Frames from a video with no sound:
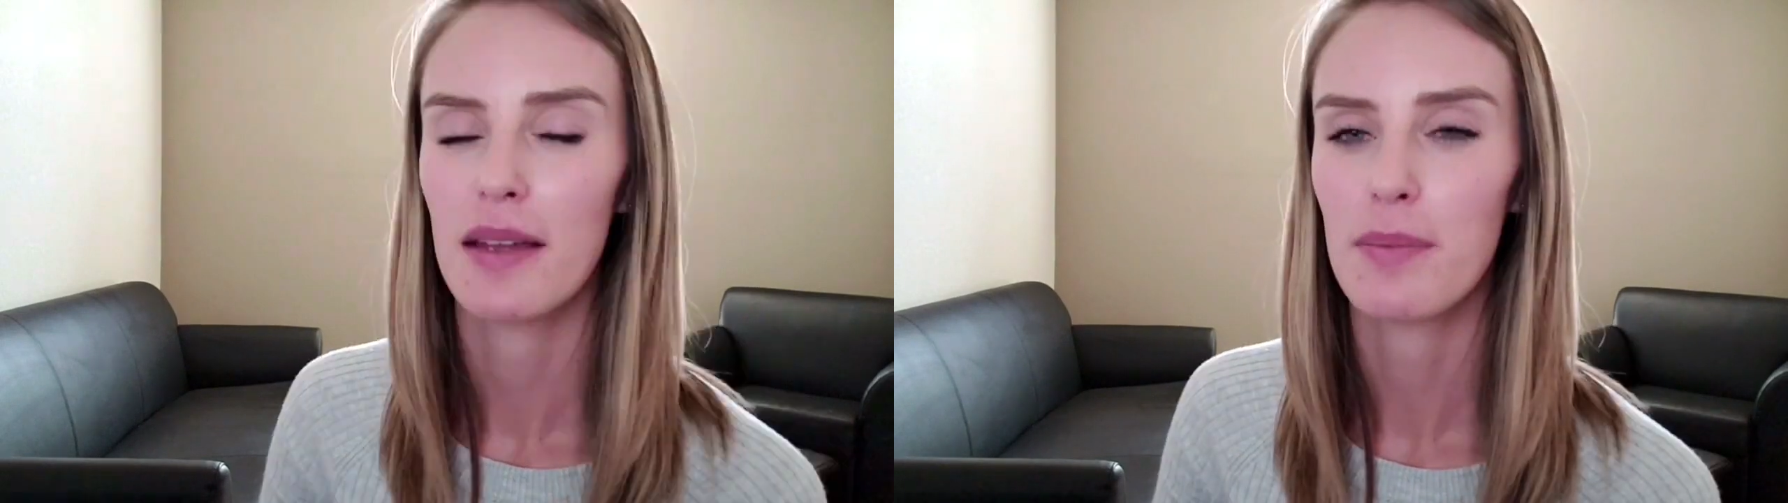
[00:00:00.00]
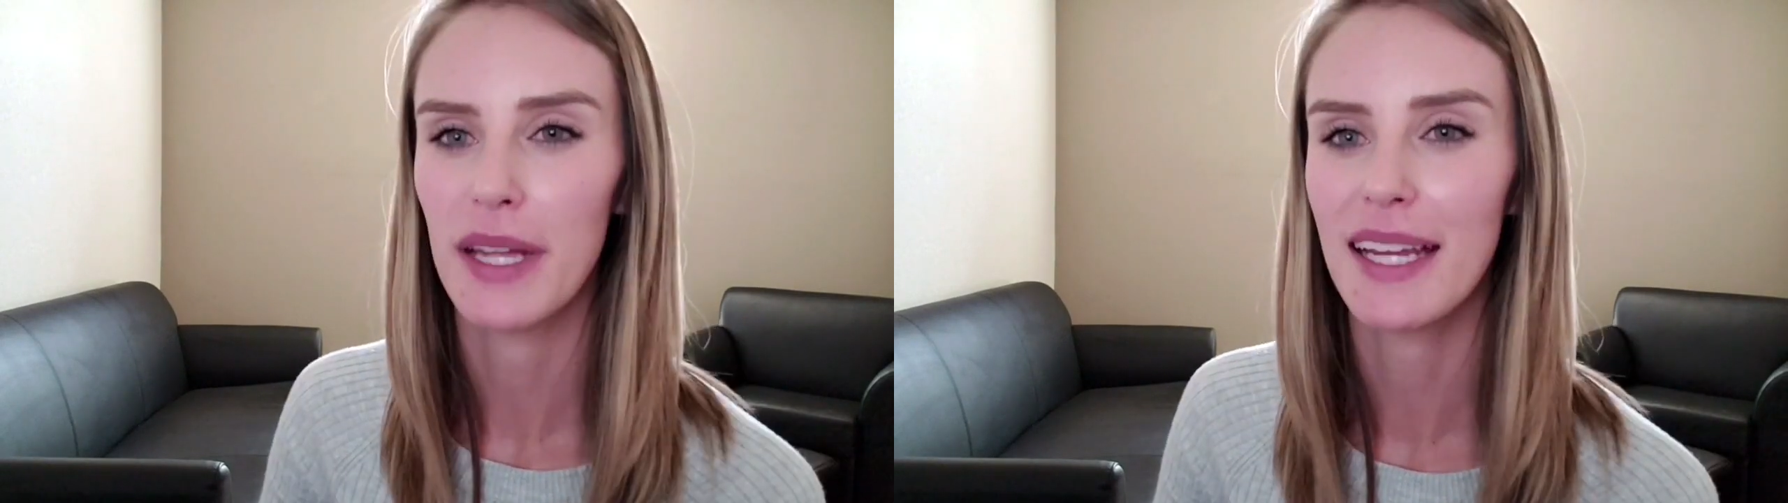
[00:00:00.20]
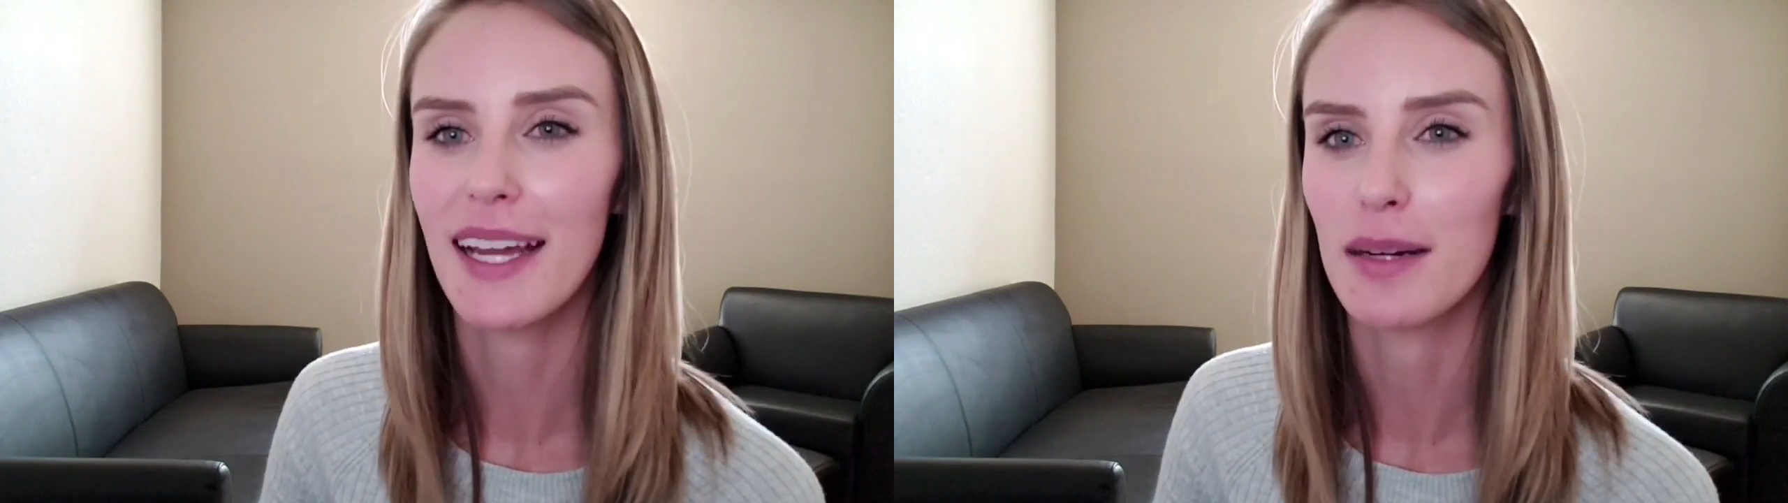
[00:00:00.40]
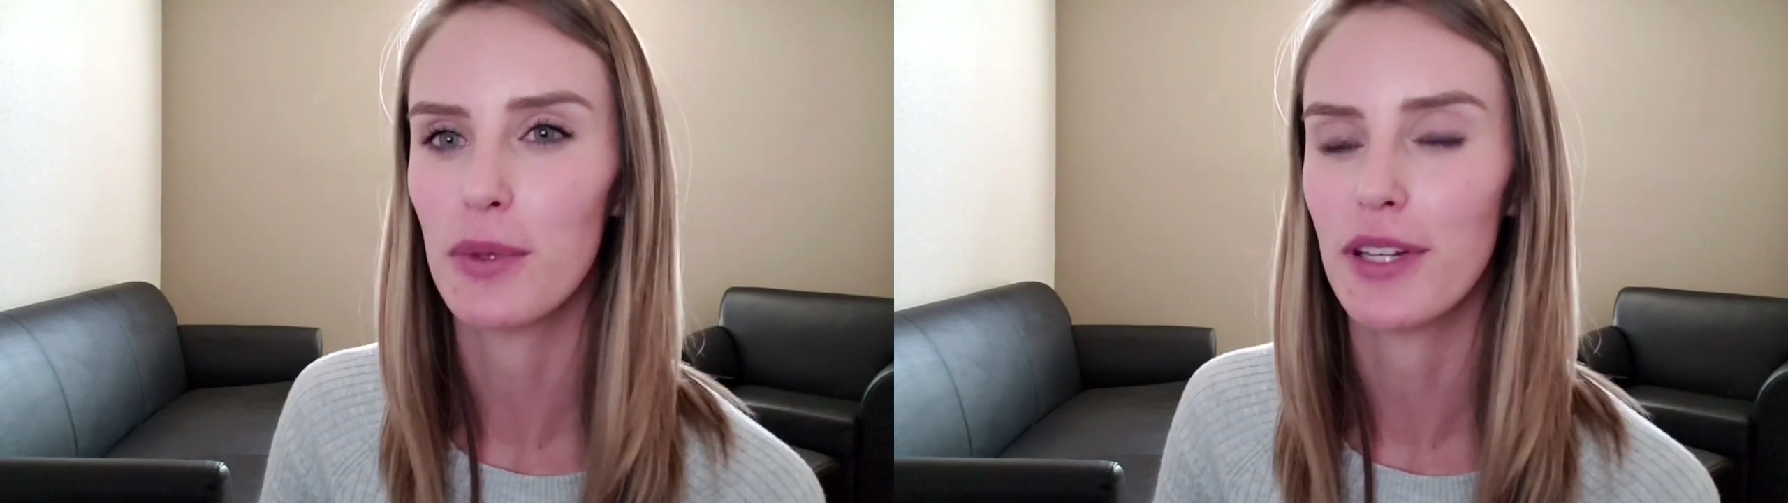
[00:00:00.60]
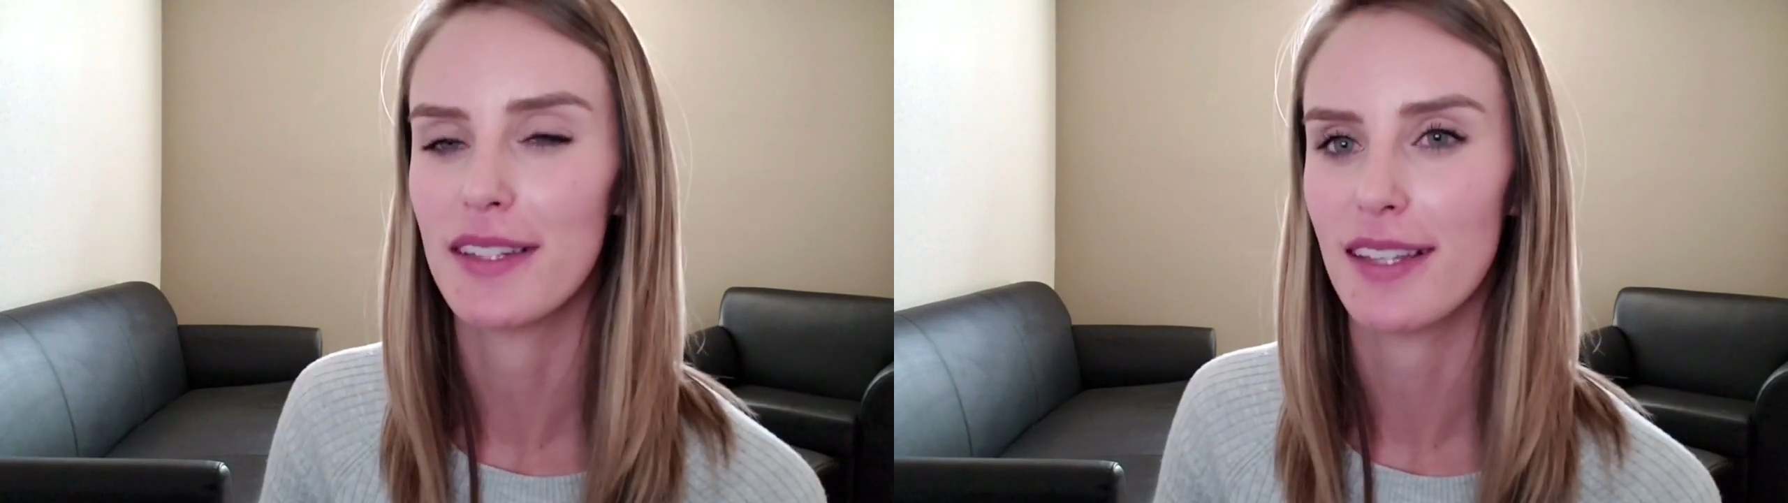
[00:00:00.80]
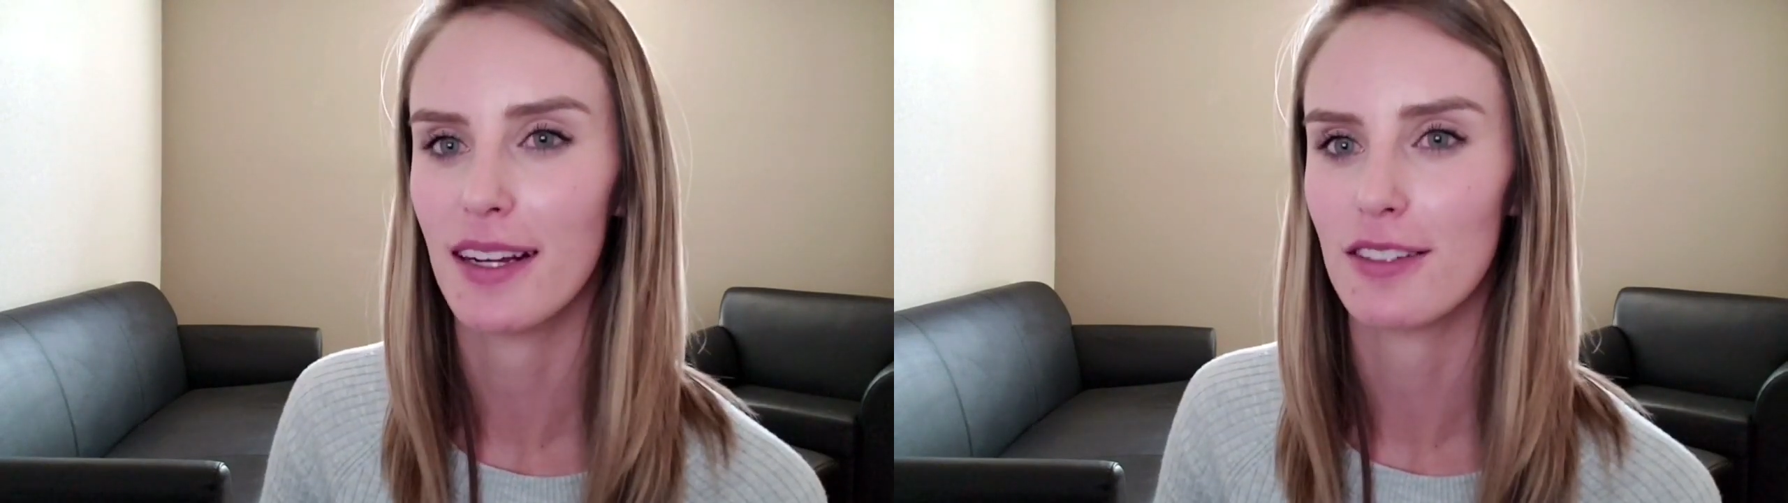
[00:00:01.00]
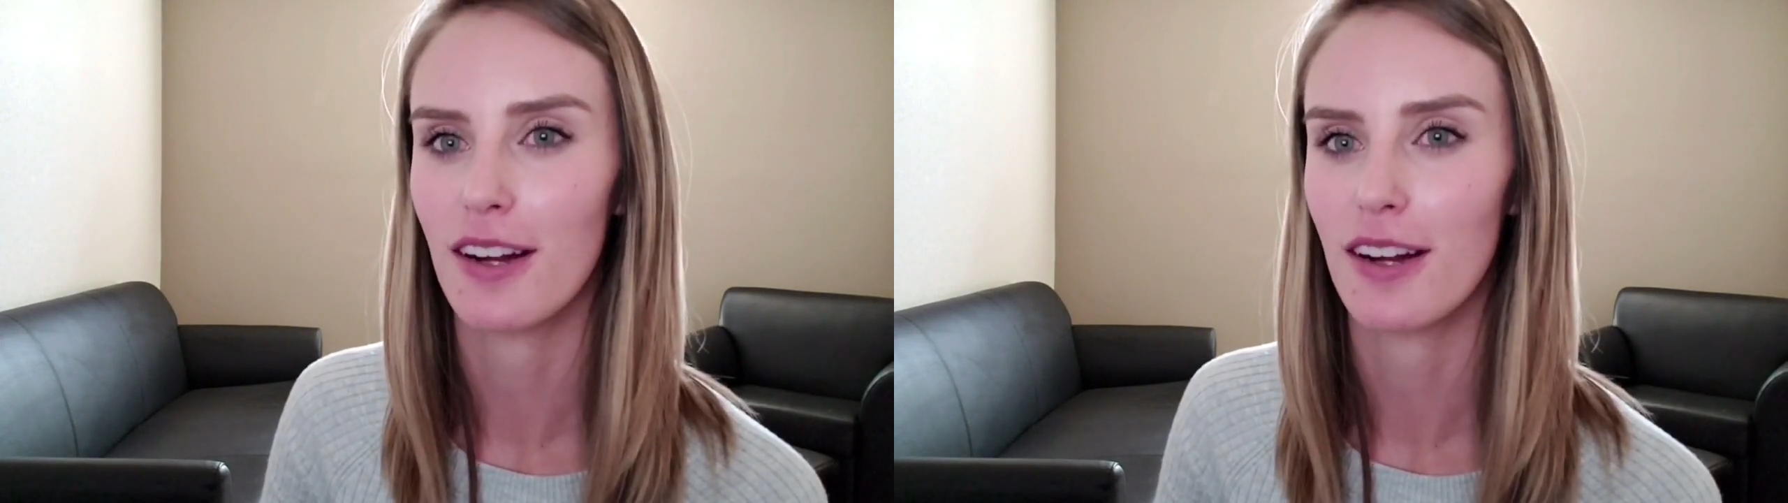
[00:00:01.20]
Many edible insects